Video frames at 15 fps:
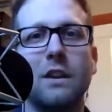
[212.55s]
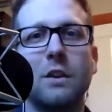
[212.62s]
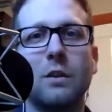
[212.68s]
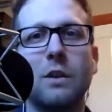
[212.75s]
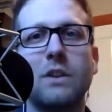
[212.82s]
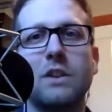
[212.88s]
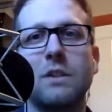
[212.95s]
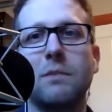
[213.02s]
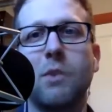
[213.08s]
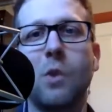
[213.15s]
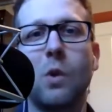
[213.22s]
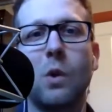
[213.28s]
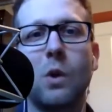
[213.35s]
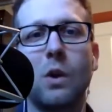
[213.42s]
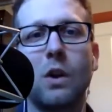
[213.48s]
rich and
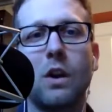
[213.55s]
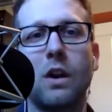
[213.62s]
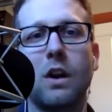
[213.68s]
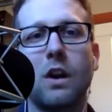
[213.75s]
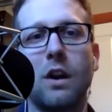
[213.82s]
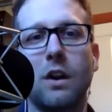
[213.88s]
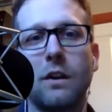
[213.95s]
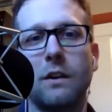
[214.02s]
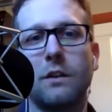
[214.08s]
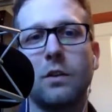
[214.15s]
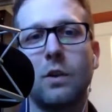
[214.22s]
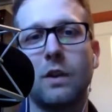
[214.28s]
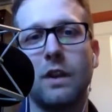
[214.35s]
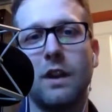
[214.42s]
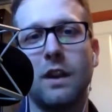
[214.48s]
poor are
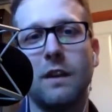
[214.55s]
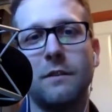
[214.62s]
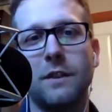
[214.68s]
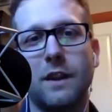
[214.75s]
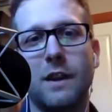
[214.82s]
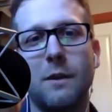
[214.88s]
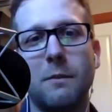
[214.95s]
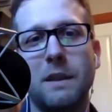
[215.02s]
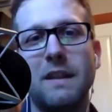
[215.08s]
sort of um,